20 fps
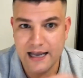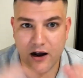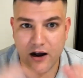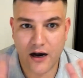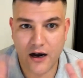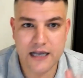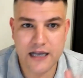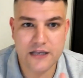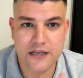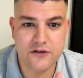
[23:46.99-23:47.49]

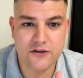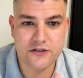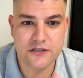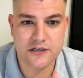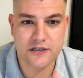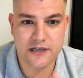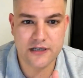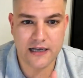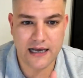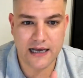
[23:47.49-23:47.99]
I
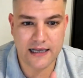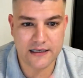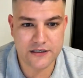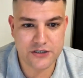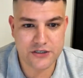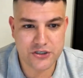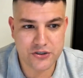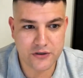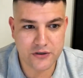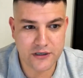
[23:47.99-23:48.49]
used Alan
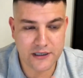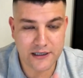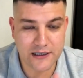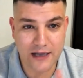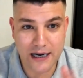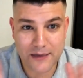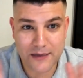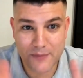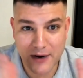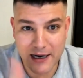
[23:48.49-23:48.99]
Sugar
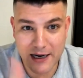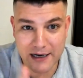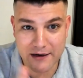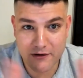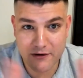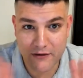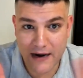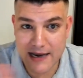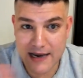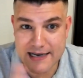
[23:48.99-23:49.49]
like my
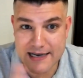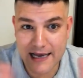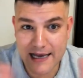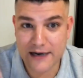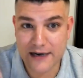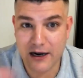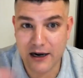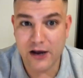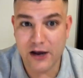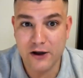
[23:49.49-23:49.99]

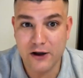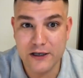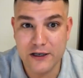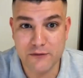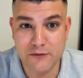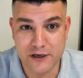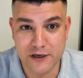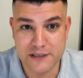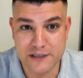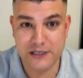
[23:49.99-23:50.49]
granddad. I only
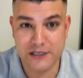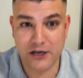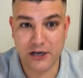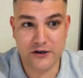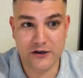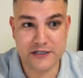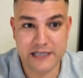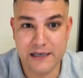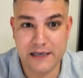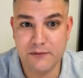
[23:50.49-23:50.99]
wanted to
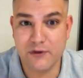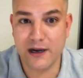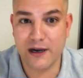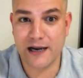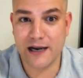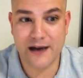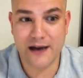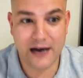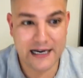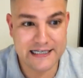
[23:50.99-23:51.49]
go to him
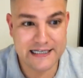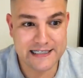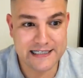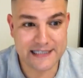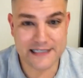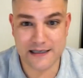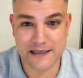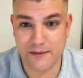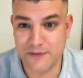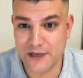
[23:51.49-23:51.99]
when I did
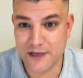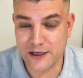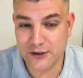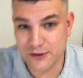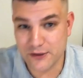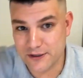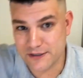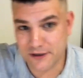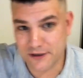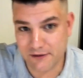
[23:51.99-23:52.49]
something
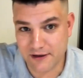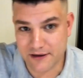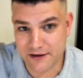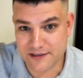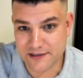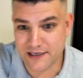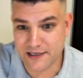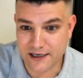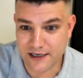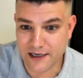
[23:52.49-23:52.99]
good, so he could
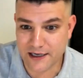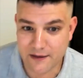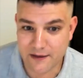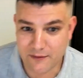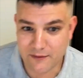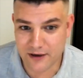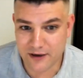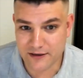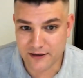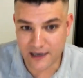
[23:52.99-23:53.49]
say, yeah,
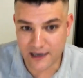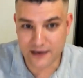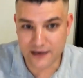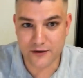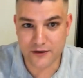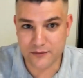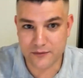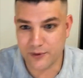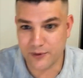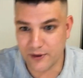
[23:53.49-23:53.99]
well done,
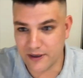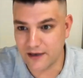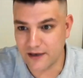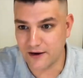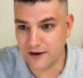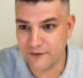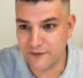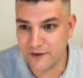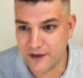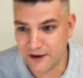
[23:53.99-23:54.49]
good boy,
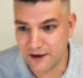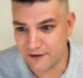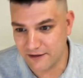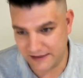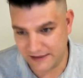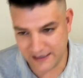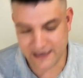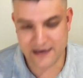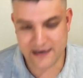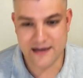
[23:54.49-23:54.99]
off you go
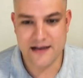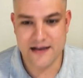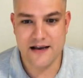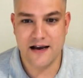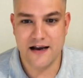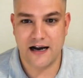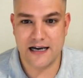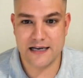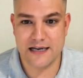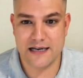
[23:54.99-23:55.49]
again.
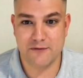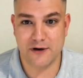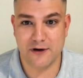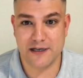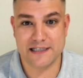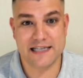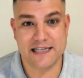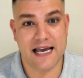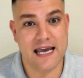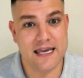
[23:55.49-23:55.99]
I didn't
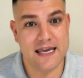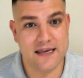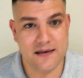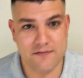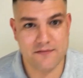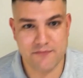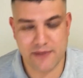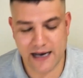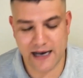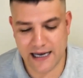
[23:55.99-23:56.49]
want to take
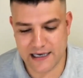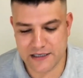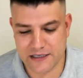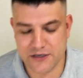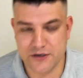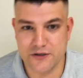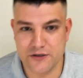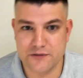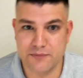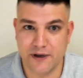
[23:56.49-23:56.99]
him bad
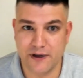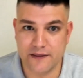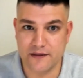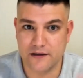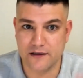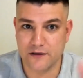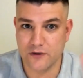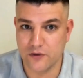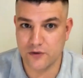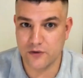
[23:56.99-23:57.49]
news, but the
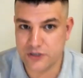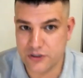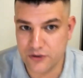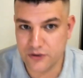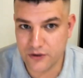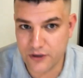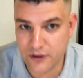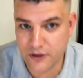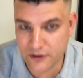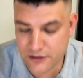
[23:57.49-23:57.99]

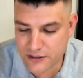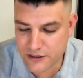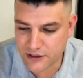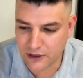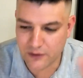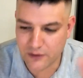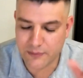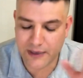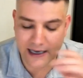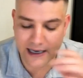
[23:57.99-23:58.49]
lawsuit got
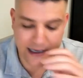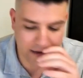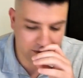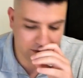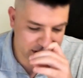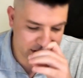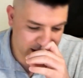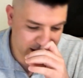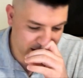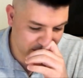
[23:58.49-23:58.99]
so bad it
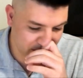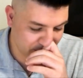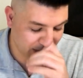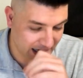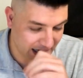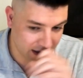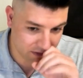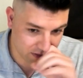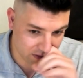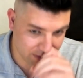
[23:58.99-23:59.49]
was going to
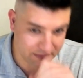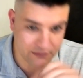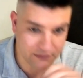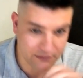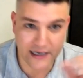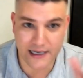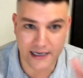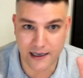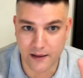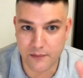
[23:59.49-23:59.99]
bankrupt
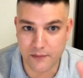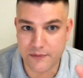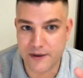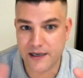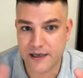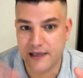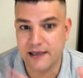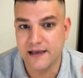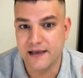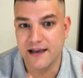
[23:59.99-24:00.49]
my
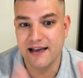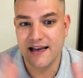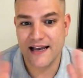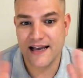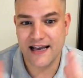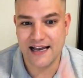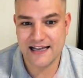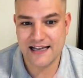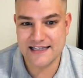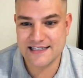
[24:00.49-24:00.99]
company
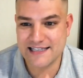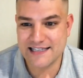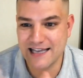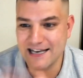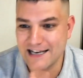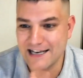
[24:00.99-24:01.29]
and send it